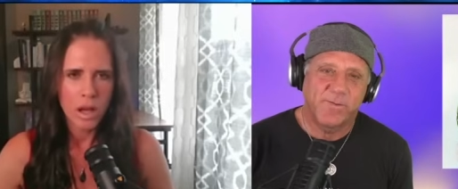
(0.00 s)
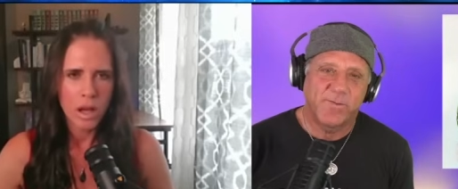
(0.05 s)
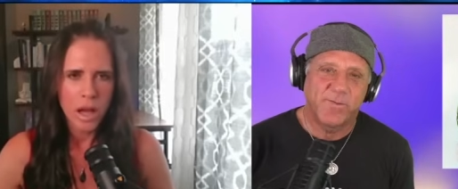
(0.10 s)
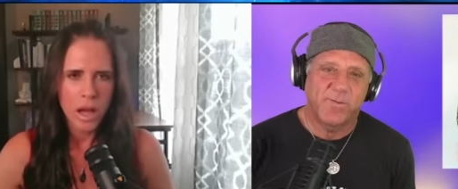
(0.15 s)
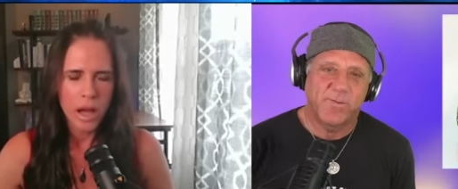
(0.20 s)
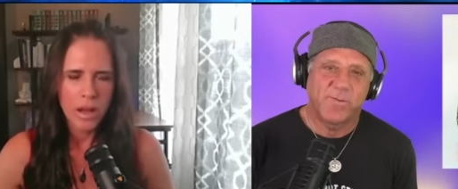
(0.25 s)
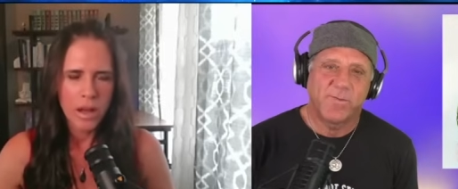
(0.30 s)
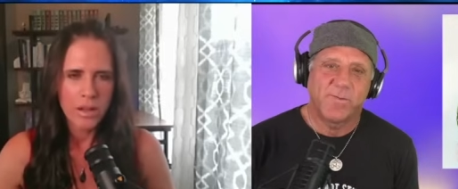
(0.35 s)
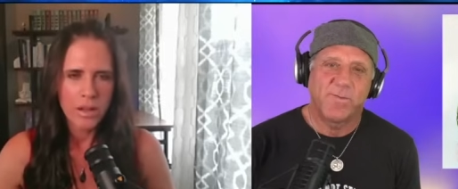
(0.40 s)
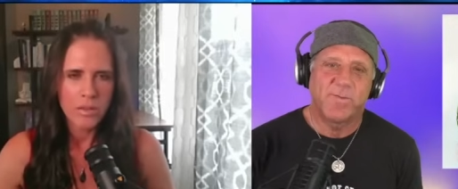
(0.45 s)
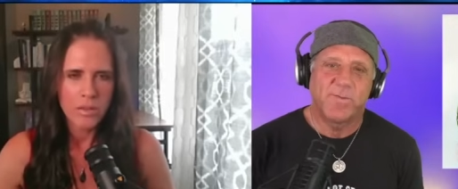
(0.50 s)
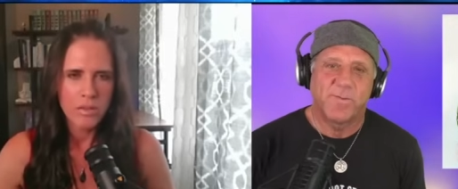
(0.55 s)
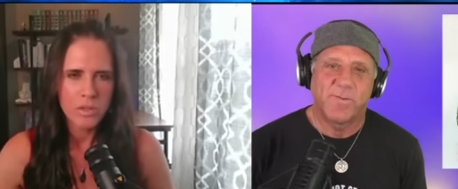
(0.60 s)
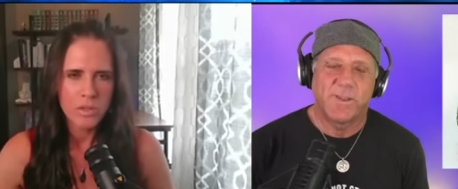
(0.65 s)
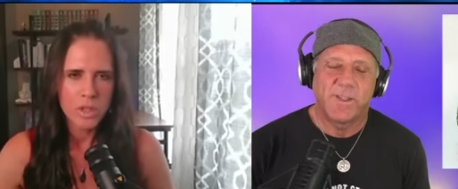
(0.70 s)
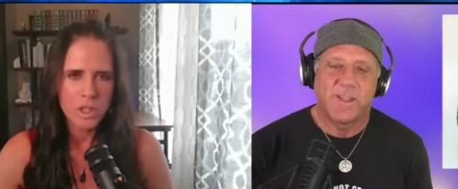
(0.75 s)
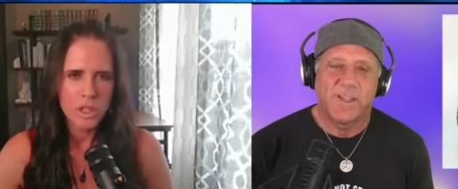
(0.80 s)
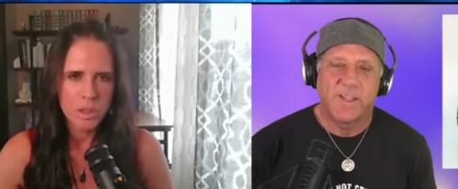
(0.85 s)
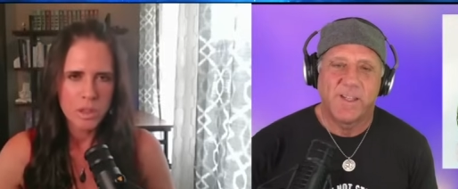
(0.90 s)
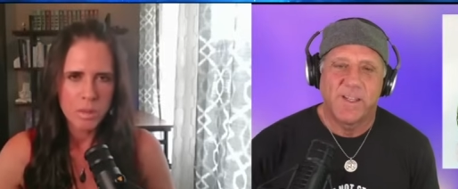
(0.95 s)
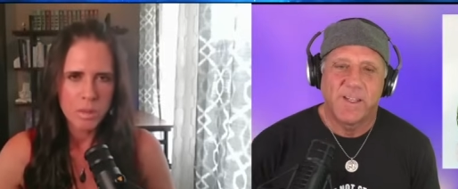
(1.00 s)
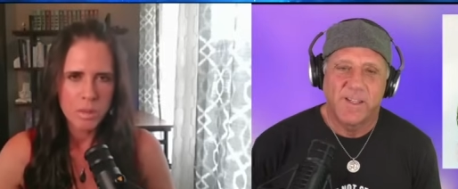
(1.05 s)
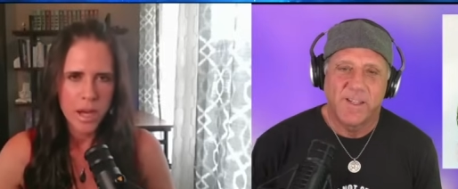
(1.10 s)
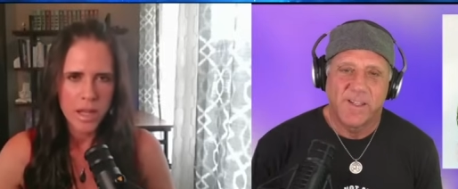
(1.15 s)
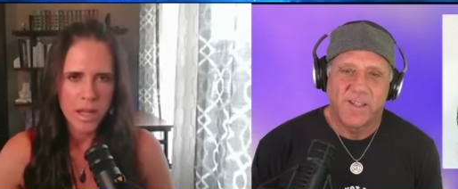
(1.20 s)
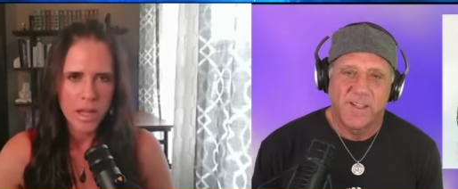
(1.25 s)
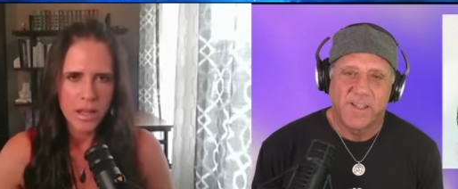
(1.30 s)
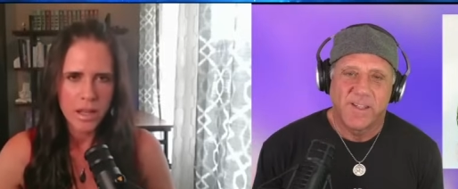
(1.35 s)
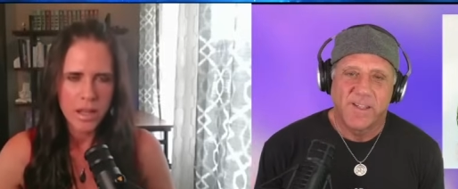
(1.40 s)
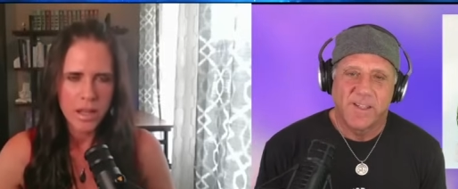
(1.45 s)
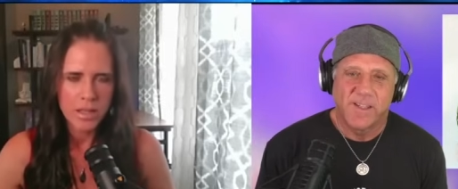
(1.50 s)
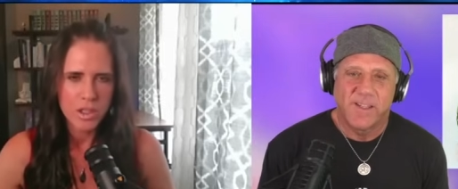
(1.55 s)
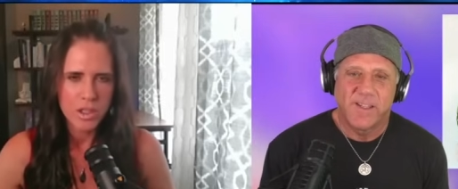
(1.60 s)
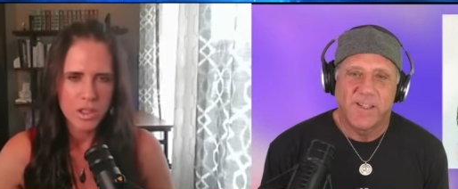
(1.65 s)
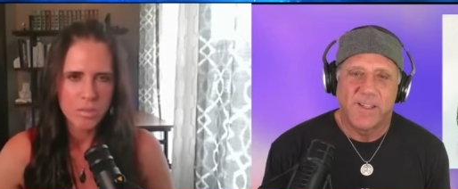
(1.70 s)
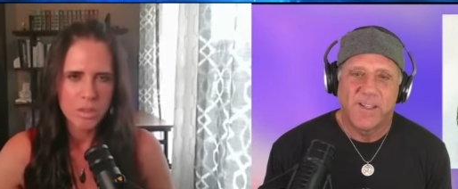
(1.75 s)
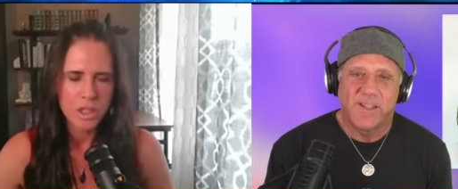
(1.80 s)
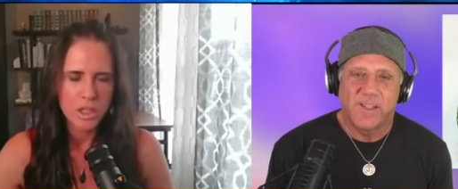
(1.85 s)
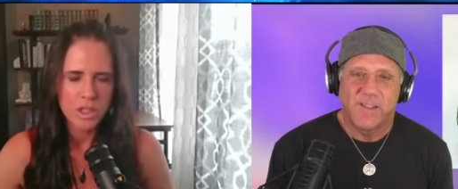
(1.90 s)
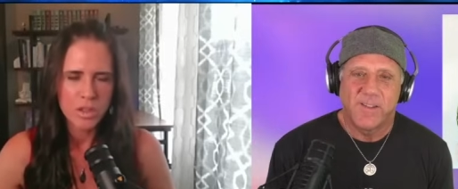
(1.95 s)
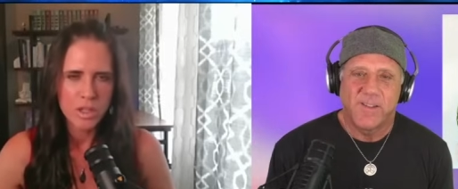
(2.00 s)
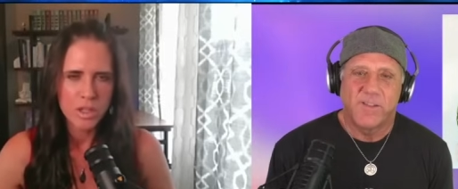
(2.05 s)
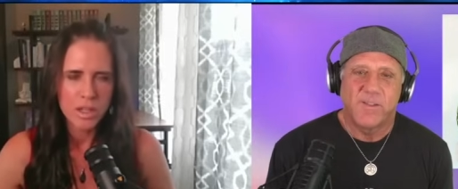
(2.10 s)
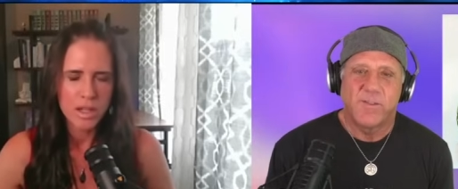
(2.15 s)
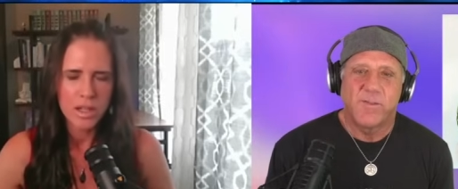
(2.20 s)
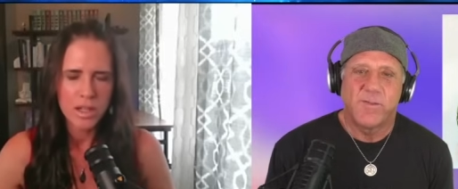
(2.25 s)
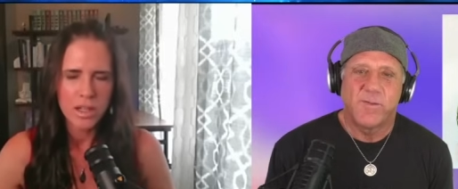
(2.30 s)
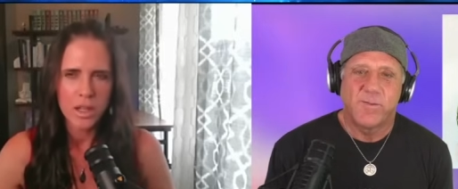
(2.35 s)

Speaker 1: how to treat your body like it should be treated.